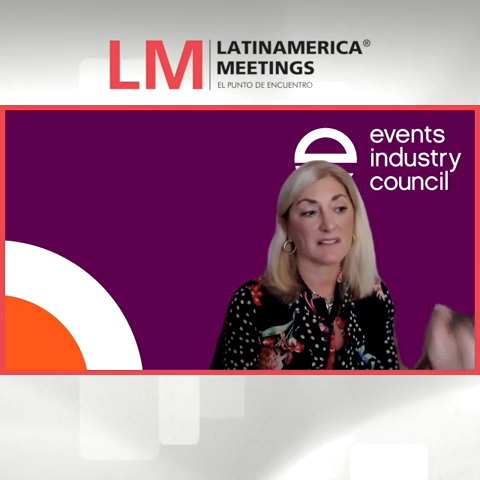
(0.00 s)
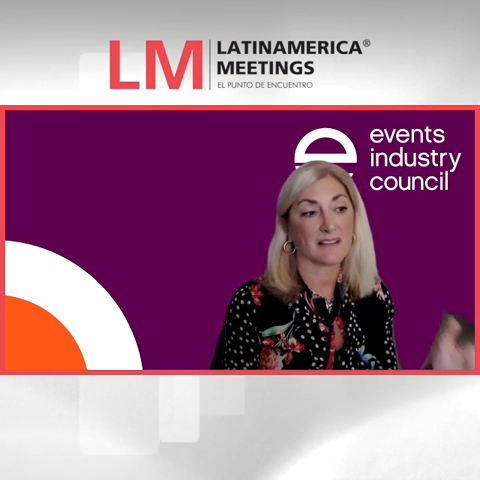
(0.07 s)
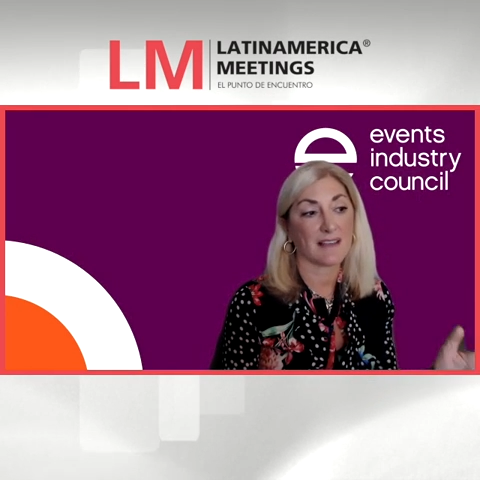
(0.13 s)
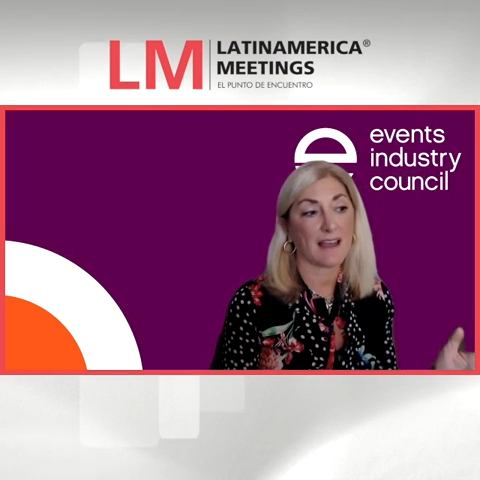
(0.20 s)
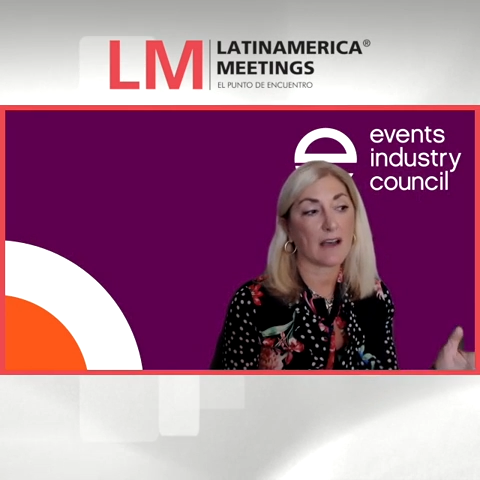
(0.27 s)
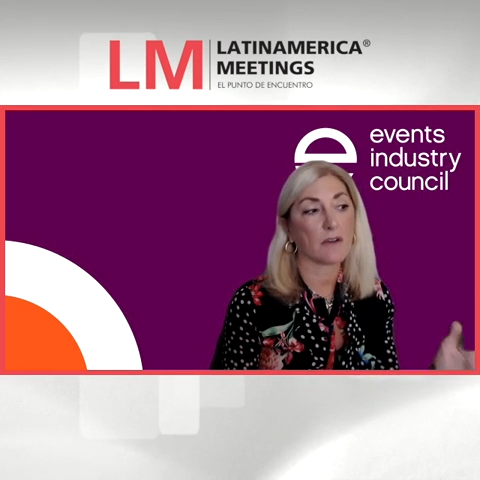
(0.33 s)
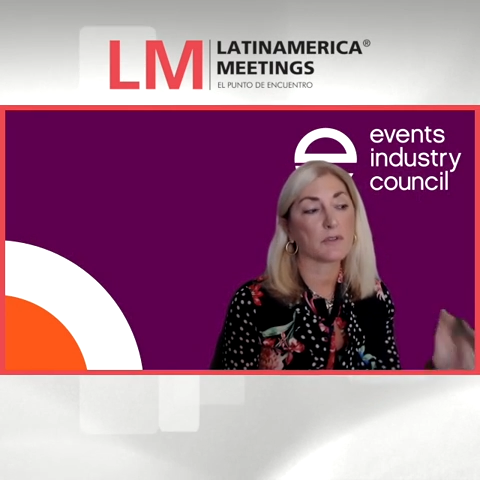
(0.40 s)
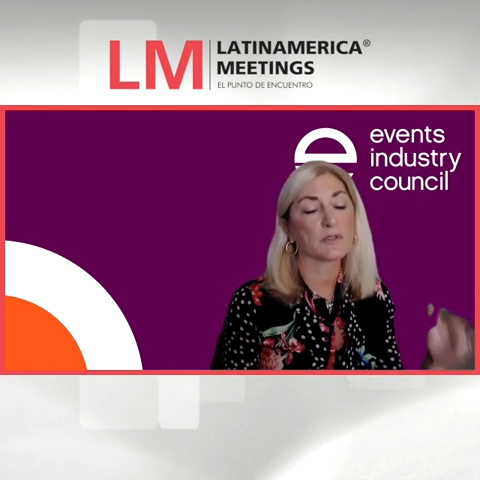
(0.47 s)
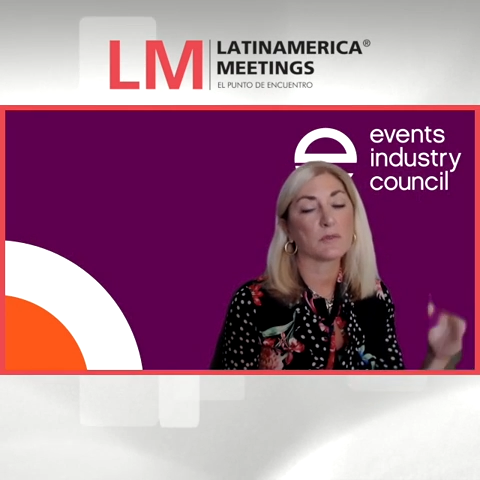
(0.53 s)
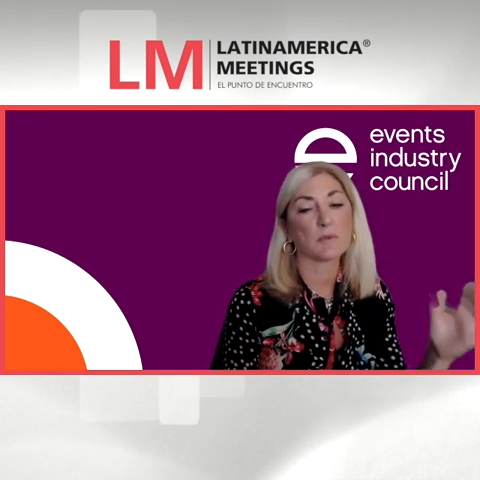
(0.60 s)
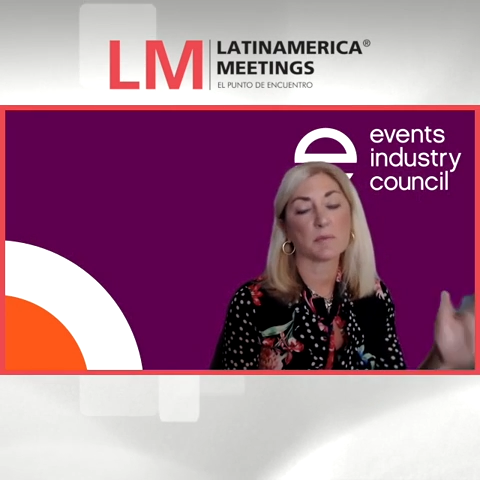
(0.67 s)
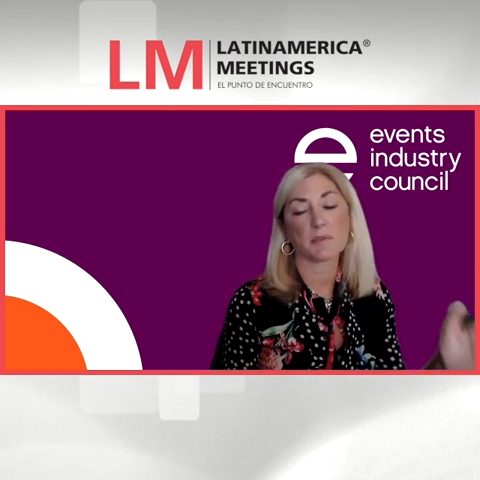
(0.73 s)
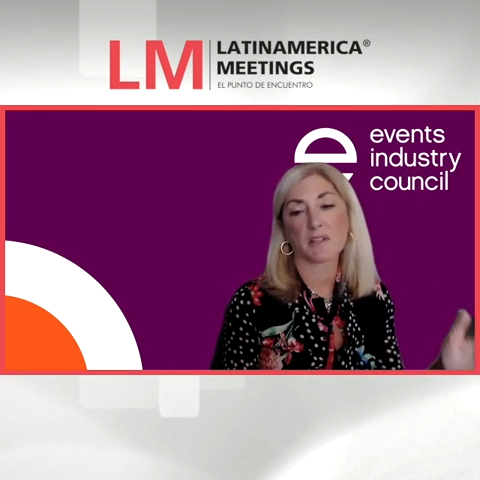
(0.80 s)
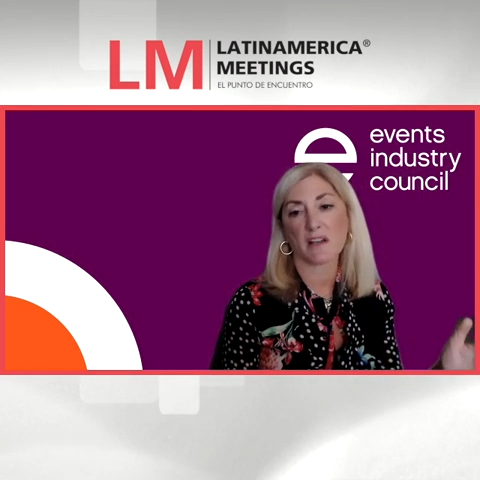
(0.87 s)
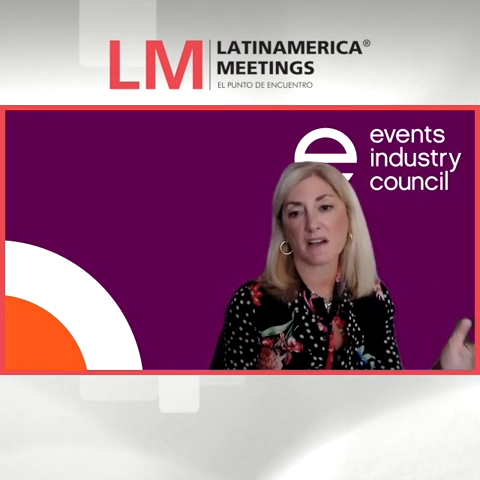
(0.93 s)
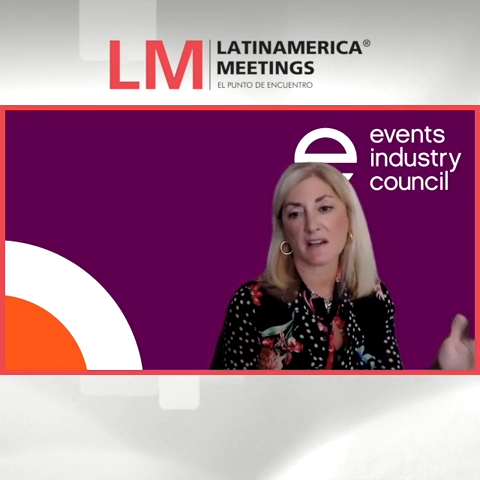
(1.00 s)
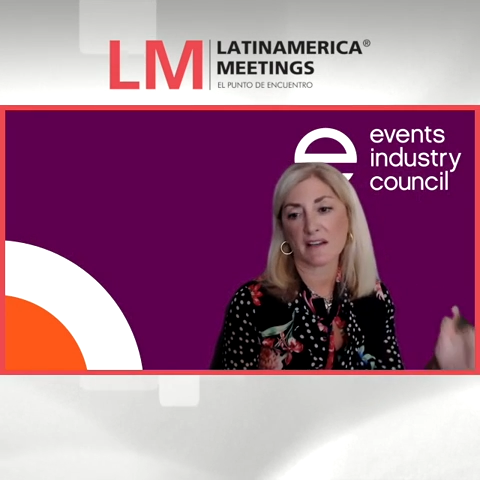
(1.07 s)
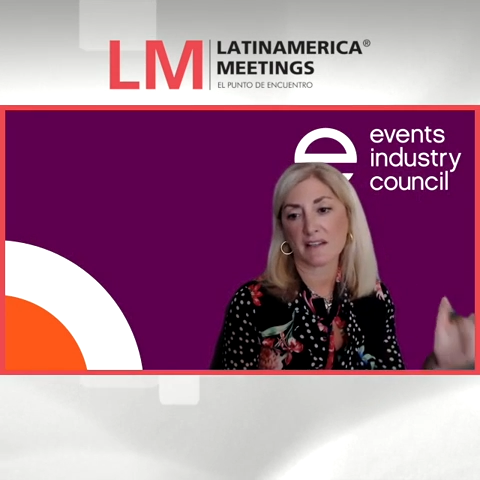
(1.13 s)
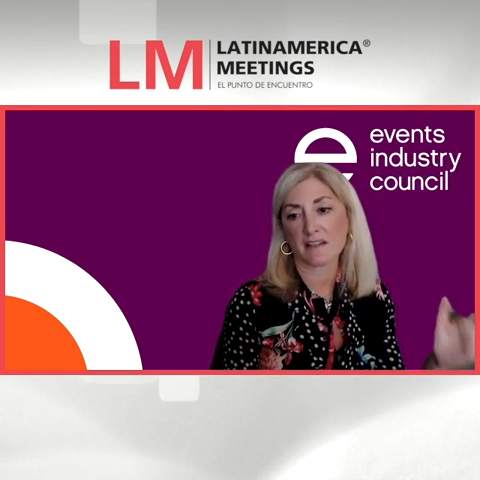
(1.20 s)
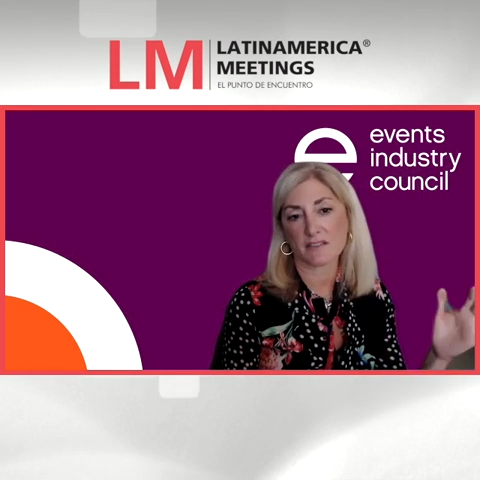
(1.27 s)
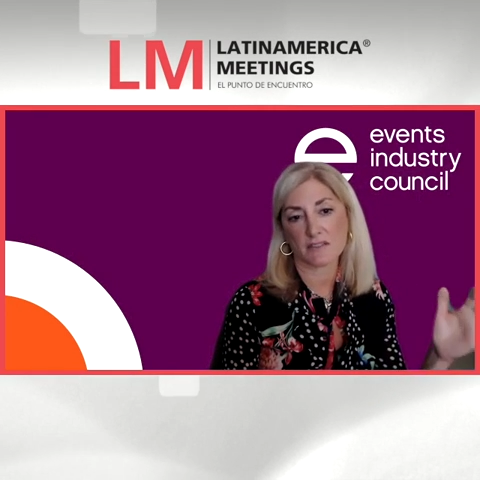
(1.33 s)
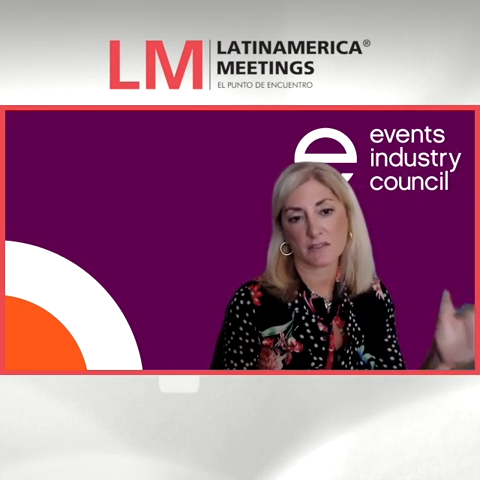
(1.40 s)
how to
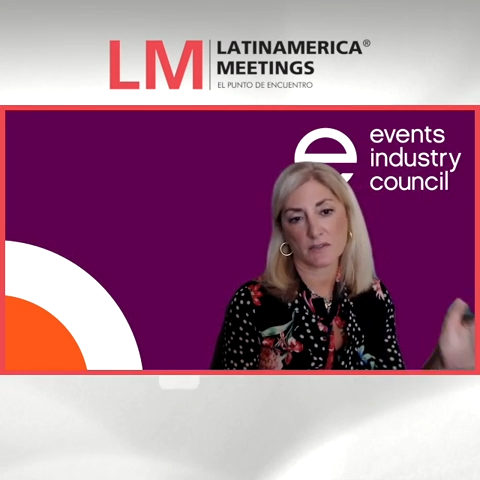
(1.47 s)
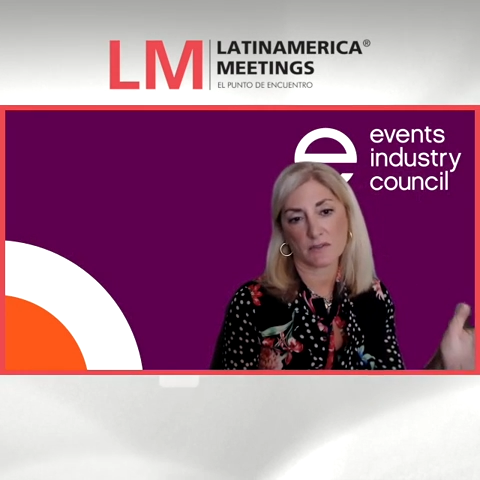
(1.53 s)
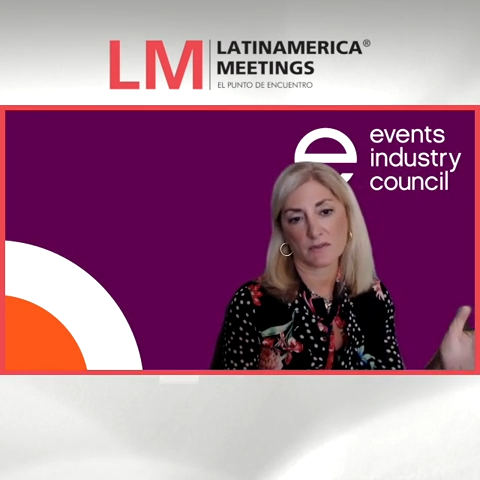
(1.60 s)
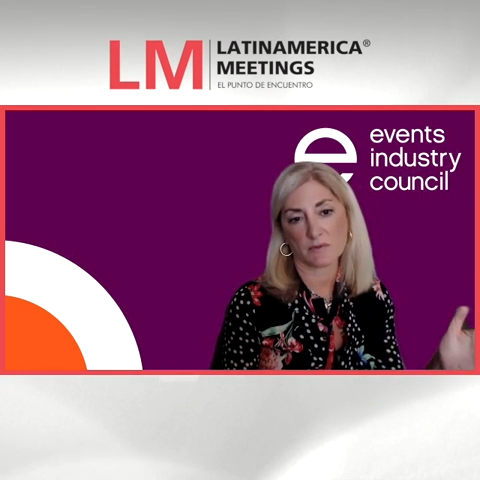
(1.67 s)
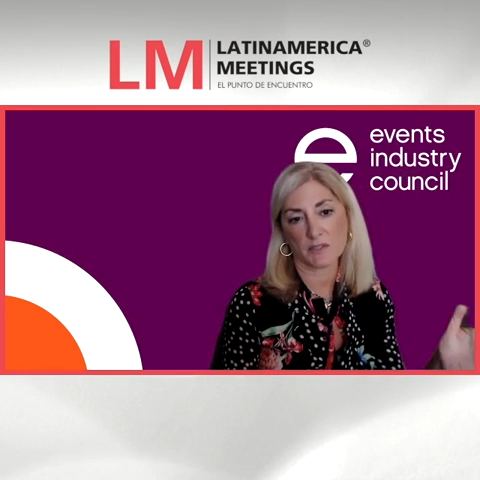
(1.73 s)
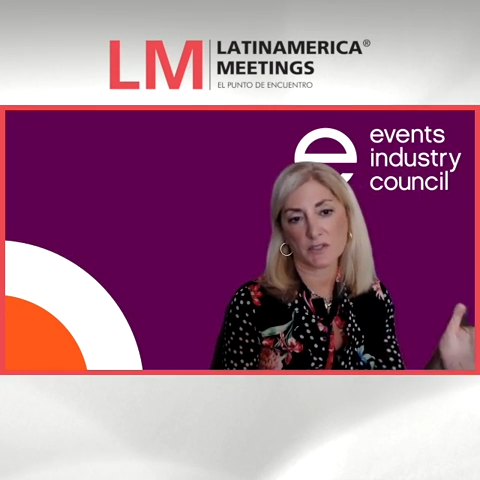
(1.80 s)
apply certain